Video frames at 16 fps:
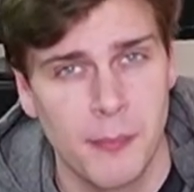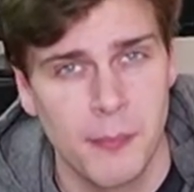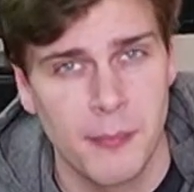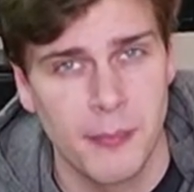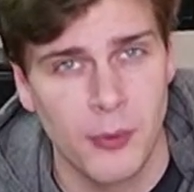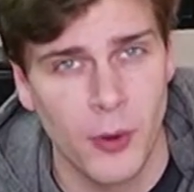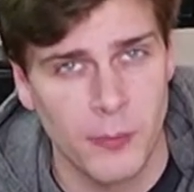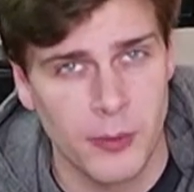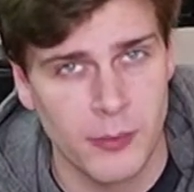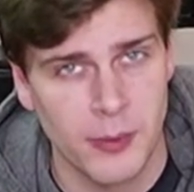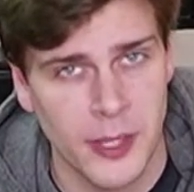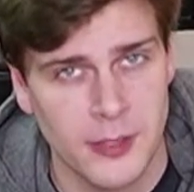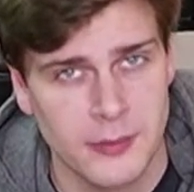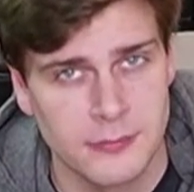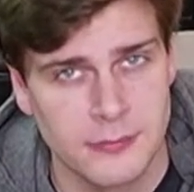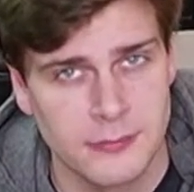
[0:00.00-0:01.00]
Probably.
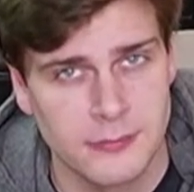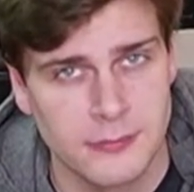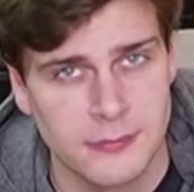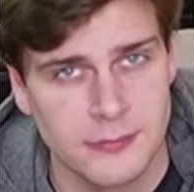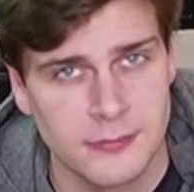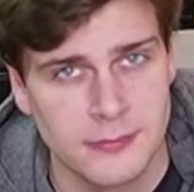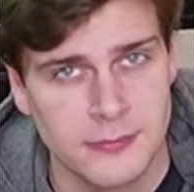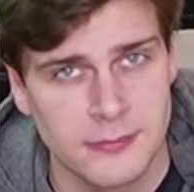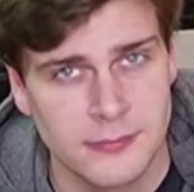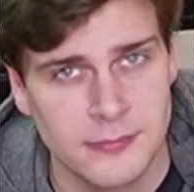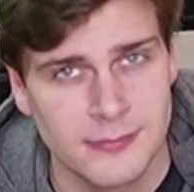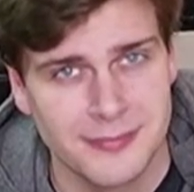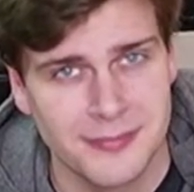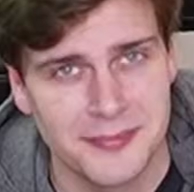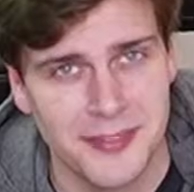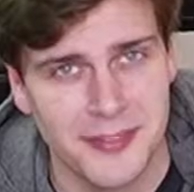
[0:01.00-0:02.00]

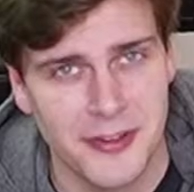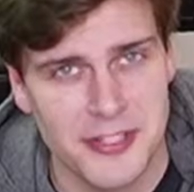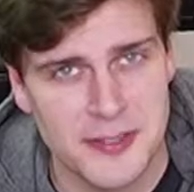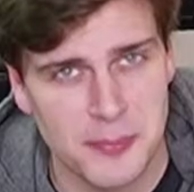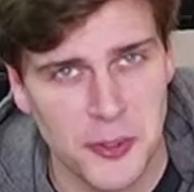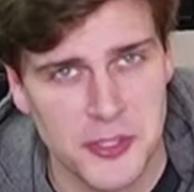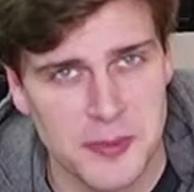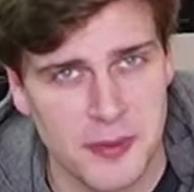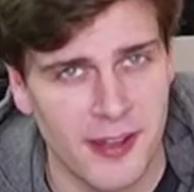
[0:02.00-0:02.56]
There is possible.